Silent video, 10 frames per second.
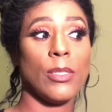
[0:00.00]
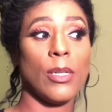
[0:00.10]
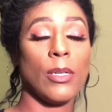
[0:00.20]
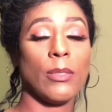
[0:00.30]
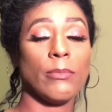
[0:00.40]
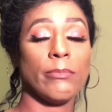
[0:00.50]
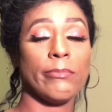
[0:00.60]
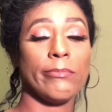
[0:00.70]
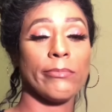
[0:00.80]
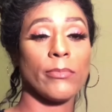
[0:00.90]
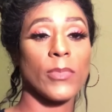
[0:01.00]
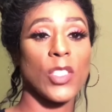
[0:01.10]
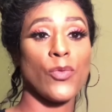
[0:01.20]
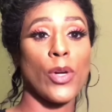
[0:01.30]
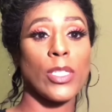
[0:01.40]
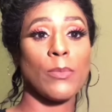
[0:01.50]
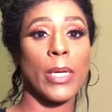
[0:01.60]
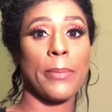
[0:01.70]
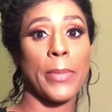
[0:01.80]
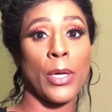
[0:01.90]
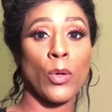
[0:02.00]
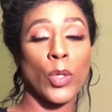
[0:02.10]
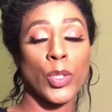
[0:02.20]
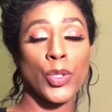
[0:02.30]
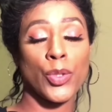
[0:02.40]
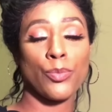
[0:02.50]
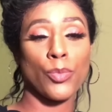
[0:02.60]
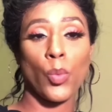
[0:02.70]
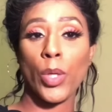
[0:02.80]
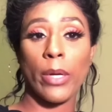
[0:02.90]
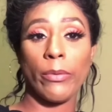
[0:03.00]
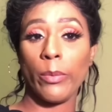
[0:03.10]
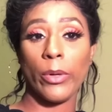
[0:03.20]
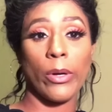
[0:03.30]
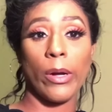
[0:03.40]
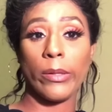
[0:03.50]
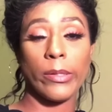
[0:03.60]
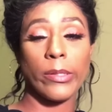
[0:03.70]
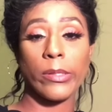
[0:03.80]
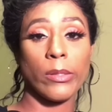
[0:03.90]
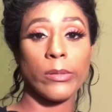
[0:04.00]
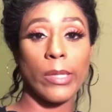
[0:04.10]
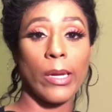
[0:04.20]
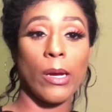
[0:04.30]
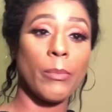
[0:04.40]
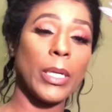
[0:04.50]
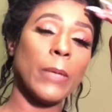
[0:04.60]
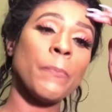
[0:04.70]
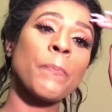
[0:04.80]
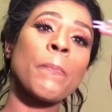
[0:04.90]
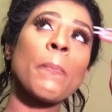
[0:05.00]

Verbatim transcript: um, as far as my marriage, whatever we're calling this little thing I'm in,